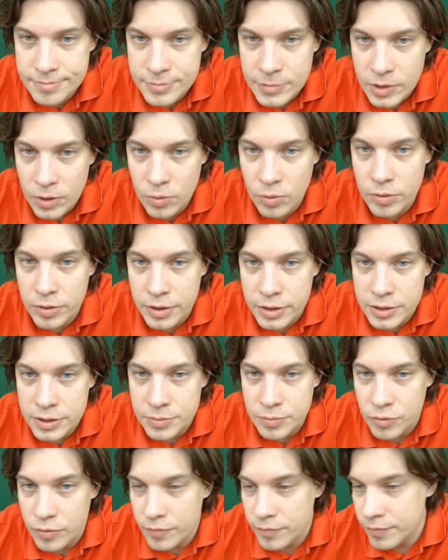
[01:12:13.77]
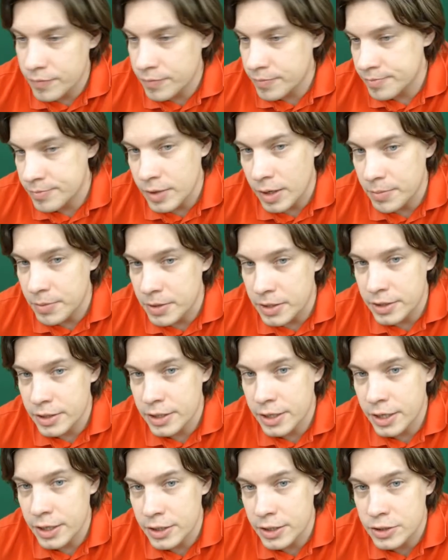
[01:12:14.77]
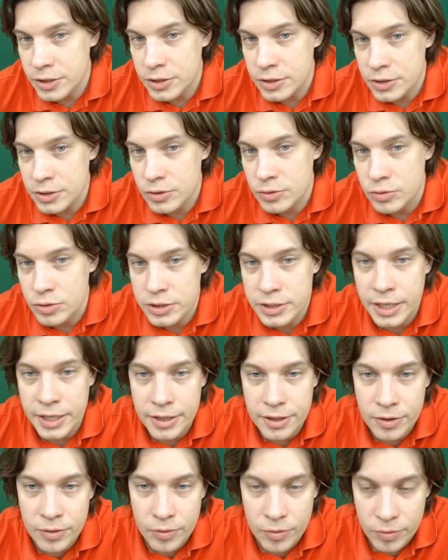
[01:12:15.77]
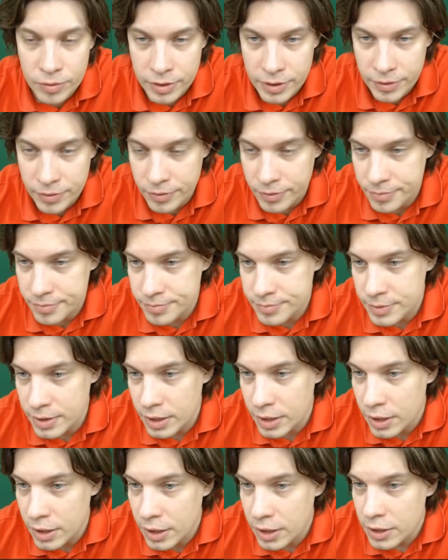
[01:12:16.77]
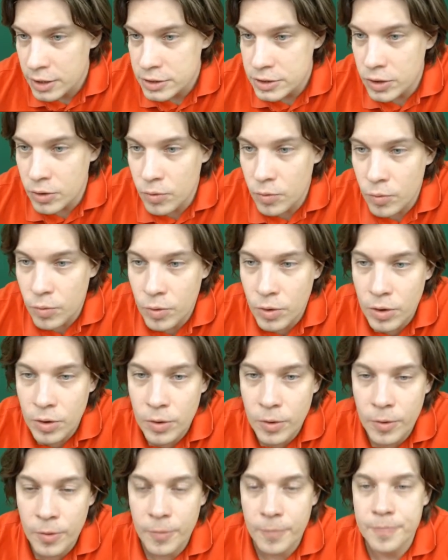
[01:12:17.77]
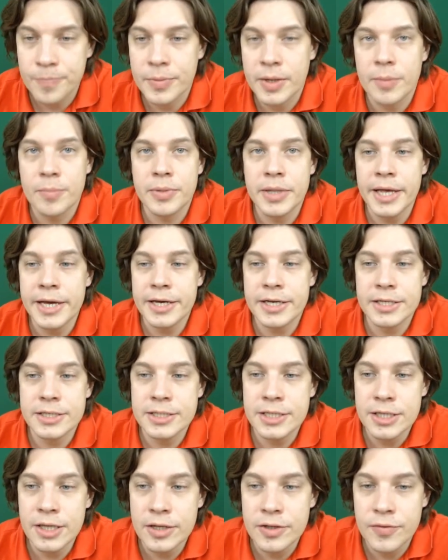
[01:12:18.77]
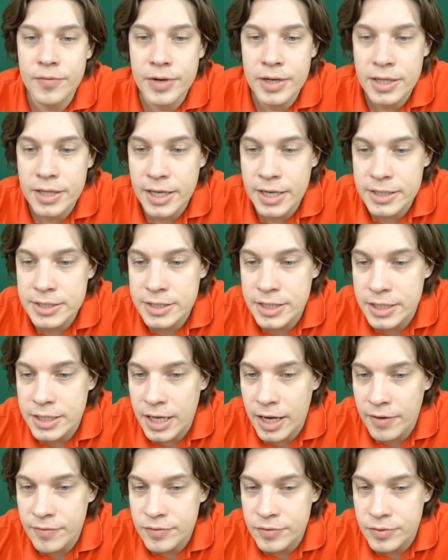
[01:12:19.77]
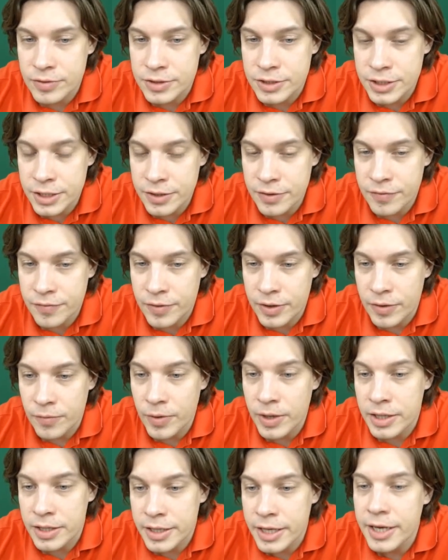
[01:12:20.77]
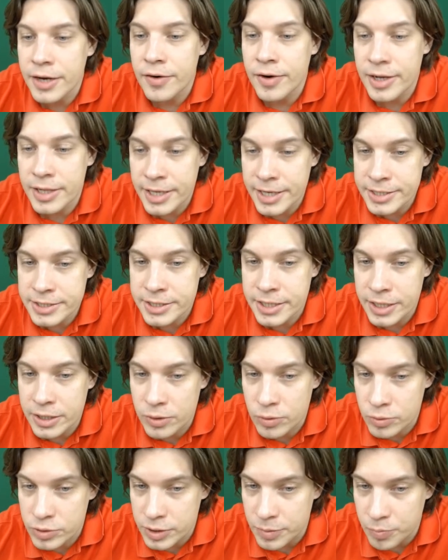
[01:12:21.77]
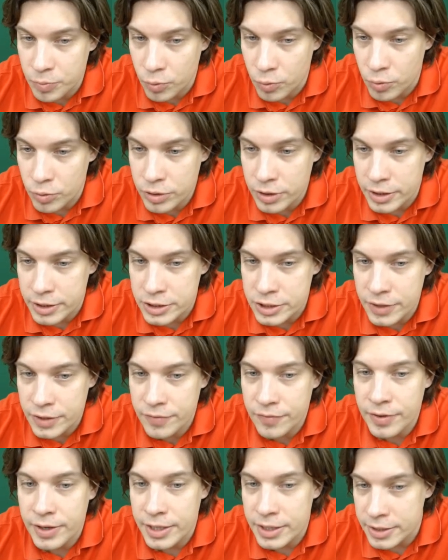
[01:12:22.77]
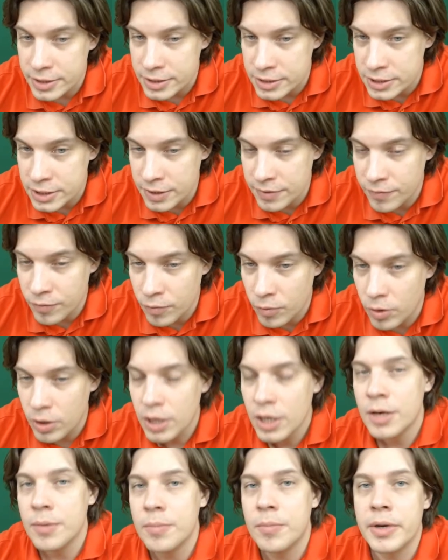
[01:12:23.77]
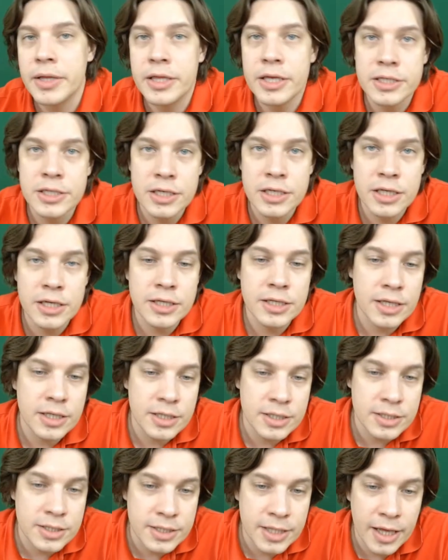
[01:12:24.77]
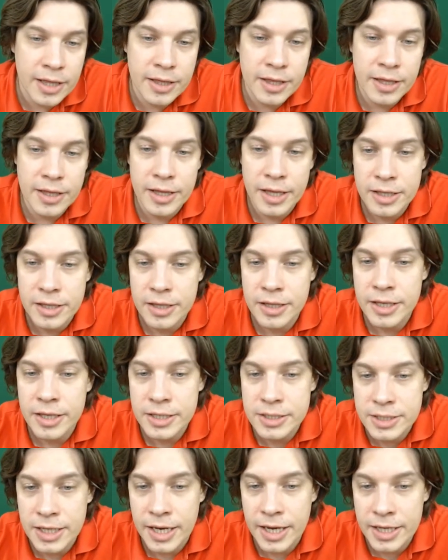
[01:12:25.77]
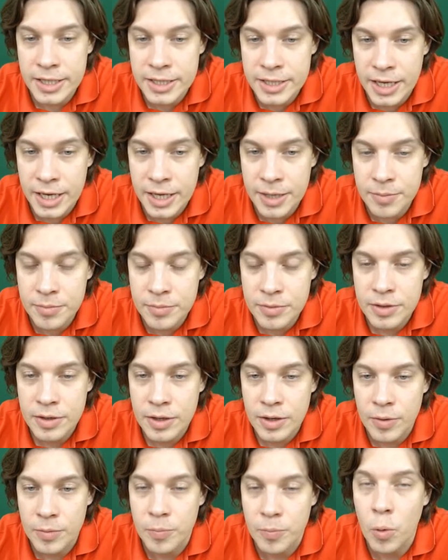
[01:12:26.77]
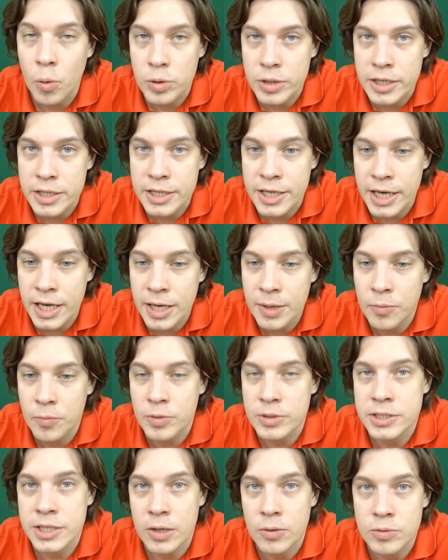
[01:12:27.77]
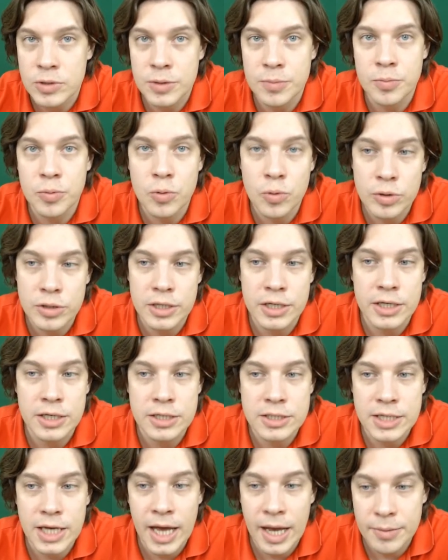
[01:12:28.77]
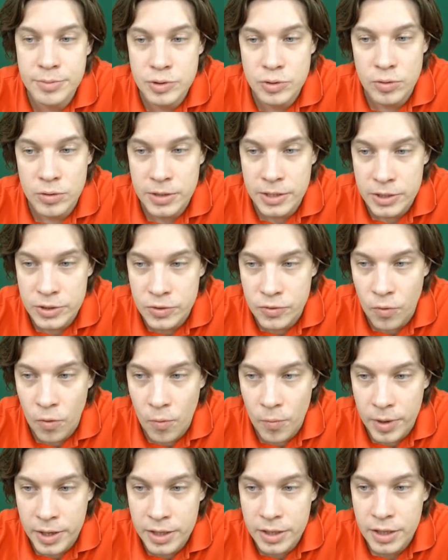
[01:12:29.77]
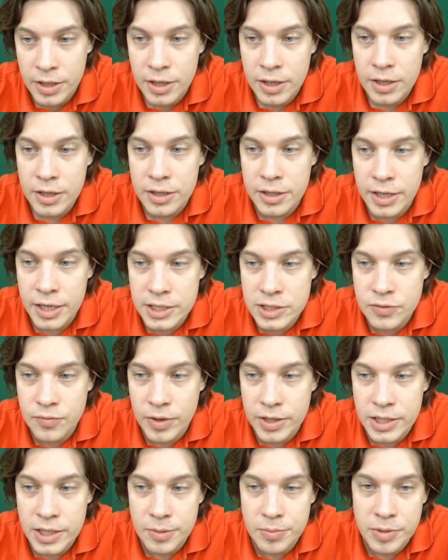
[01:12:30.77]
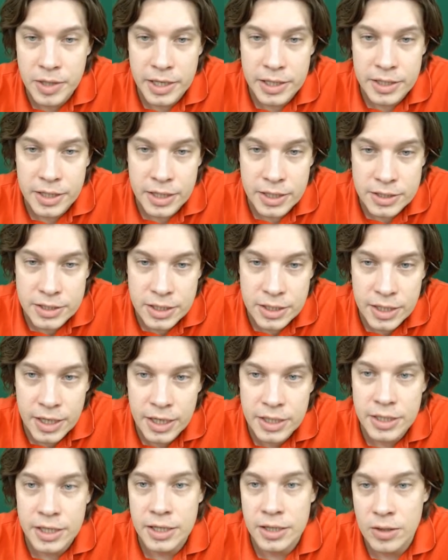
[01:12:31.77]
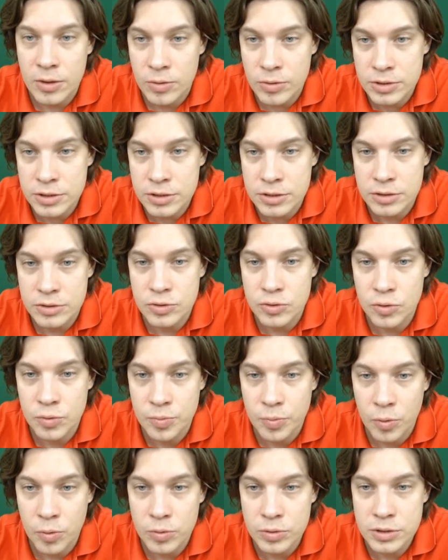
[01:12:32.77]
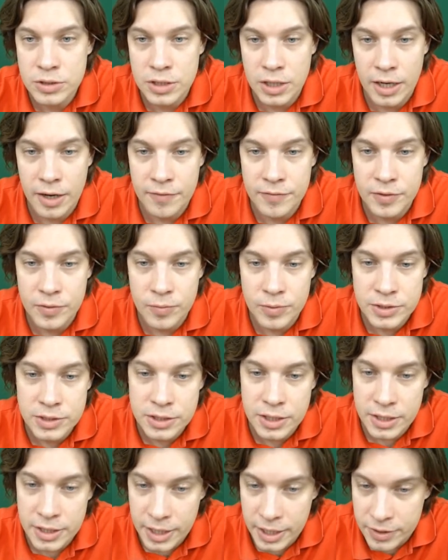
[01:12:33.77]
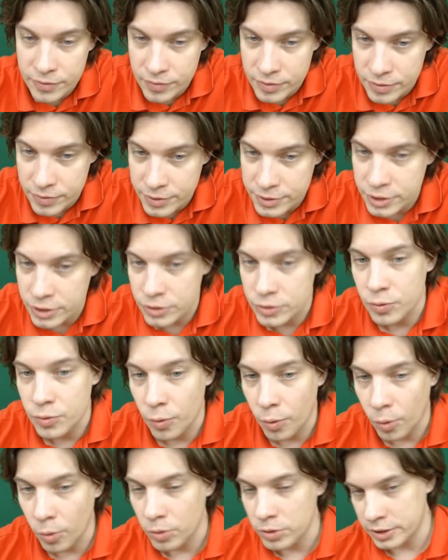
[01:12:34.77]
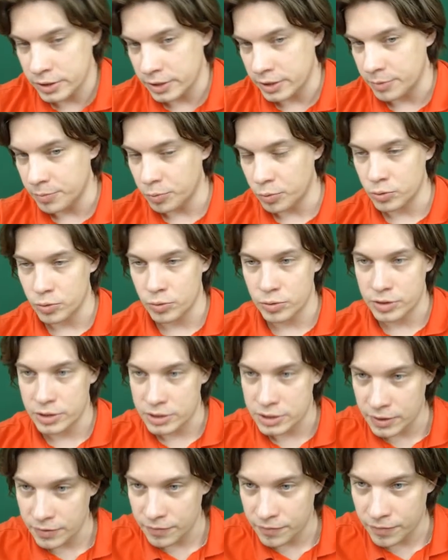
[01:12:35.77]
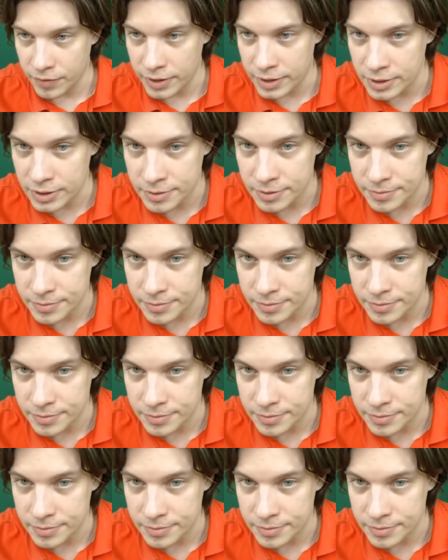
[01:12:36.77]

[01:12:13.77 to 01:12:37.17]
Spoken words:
Or this move. I mean, the king should stay here or here. So black didn't realize that after g3, well, they realized they lose a pawn, the g3 and the c4, but they didn't understand that this endgame, a pawn in game without a pawn, is absolutely drawing. That's why they played king d8 and lost two pawns, after which the knight retreated to hold the pawn on the c file.